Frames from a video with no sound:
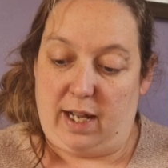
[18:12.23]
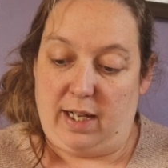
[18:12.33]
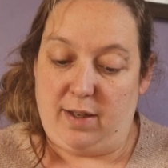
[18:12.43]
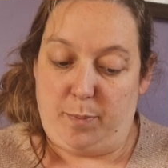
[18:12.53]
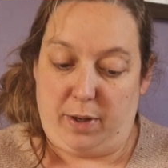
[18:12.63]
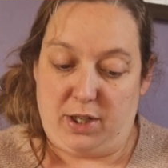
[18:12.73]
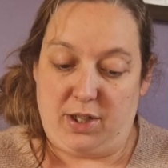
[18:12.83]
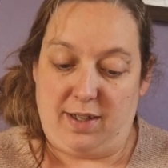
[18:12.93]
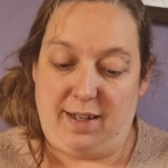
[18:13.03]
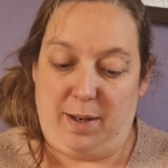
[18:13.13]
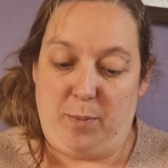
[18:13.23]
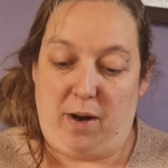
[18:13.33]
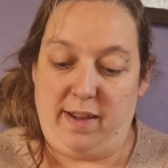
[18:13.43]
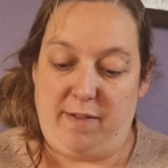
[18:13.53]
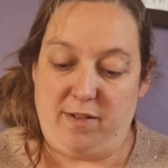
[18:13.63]
and depression, and
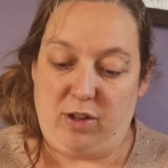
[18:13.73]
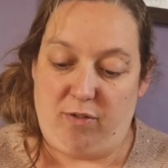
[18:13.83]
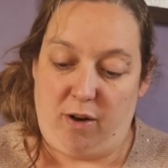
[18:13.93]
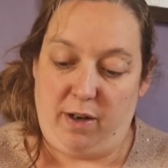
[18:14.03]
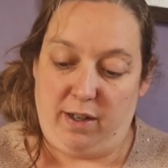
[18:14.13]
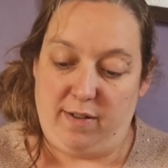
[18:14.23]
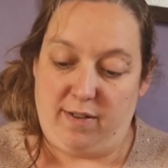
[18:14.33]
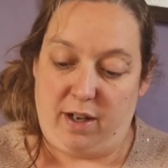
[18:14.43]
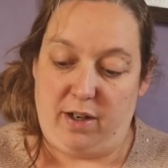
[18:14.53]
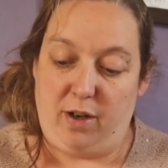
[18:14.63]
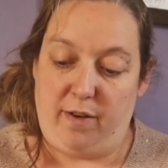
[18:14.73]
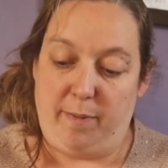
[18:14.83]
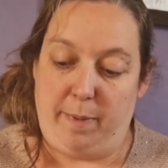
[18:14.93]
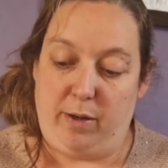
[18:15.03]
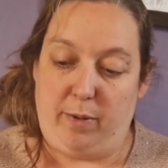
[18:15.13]
why there is a growing concern
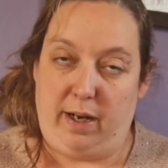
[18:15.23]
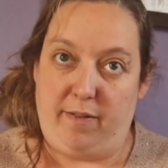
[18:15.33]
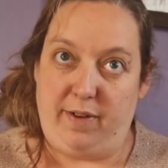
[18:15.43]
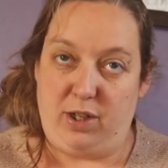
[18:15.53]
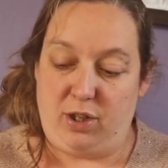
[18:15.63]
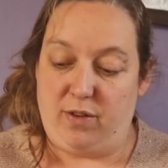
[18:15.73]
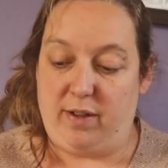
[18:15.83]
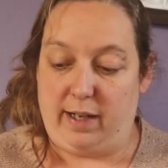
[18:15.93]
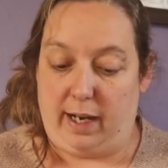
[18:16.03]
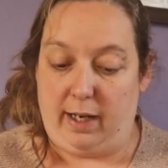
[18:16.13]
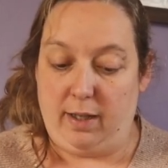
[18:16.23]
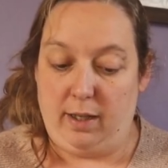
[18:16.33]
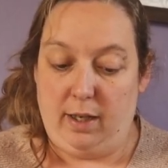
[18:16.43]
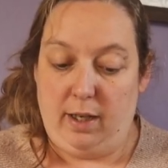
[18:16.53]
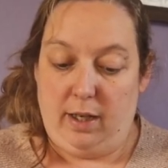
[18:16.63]
over mental health issues today
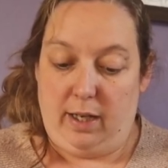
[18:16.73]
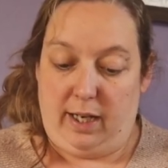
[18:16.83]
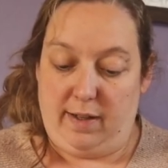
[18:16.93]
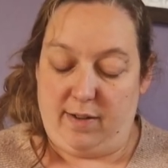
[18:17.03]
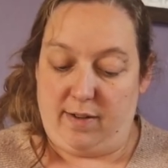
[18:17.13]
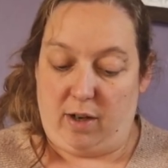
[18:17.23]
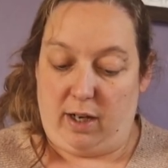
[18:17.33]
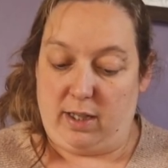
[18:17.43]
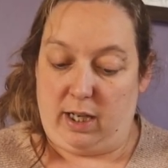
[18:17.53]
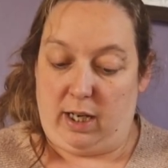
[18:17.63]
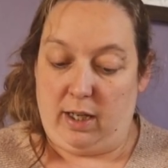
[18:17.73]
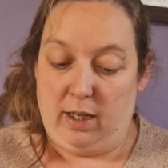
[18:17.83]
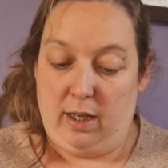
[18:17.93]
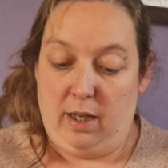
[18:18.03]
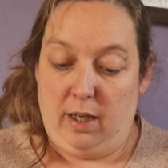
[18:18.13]
in society.
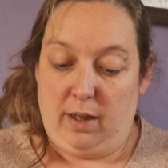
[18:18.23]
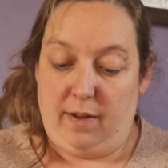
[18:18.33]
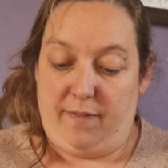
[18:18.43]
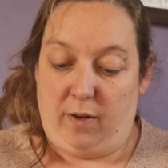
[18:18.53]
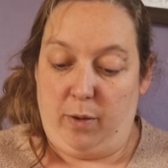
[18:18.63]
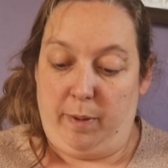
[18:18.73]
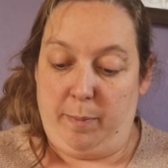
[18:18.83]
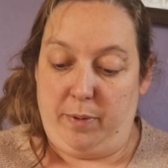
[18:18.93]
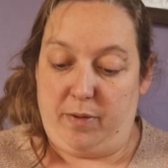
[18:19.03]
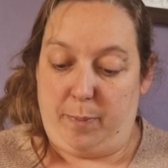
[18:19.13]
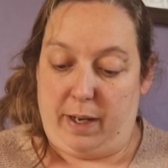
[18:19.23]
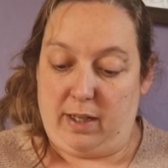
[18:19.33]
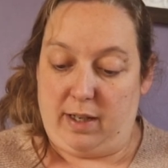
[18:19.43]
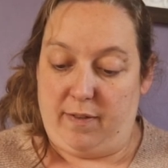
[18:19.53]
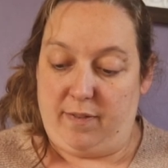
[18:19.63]
The following
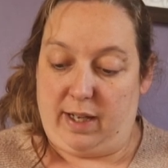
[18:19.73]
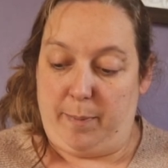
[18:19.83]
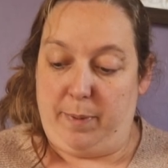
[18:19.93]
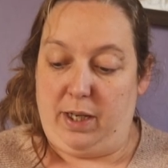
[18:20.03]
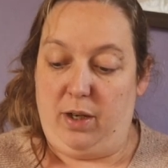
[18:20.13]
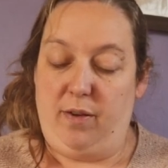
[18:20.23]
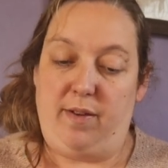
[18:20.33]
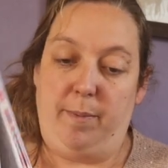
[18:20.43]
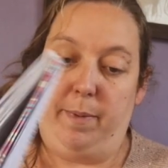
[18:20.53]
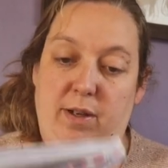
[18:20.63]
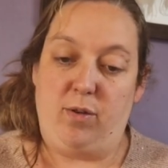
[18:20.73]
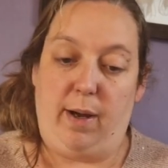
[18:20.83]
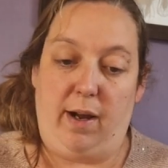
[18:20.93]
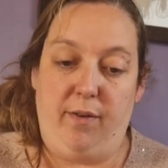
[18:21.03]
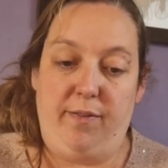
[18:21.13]
perspectives can be used in mental
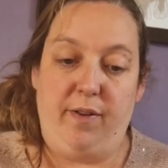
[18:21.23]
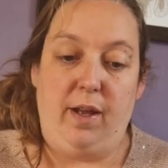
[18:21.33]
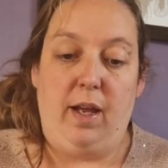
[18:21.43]
health